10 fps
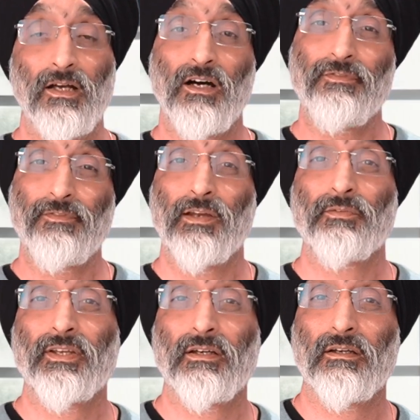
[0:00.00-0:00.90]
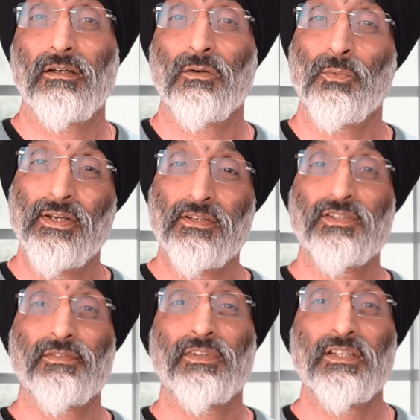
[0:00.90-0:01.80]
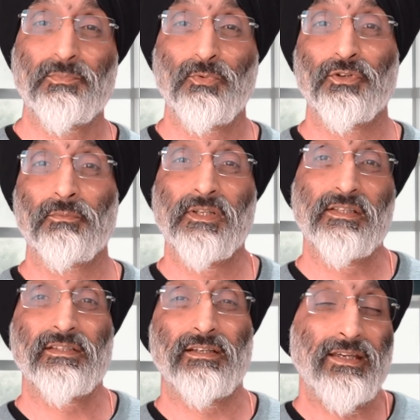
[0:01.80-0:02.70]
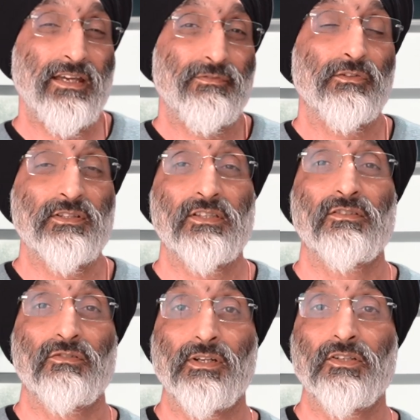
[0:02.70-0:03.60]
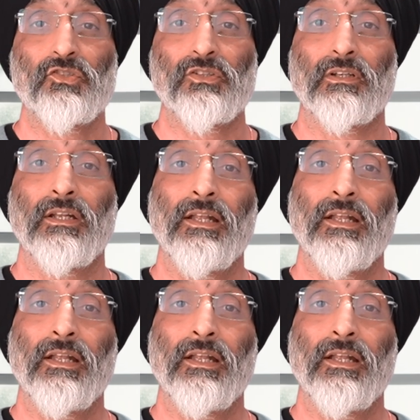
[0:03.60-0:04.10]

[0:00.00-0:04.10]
I found that awareness of this point means that careful consideration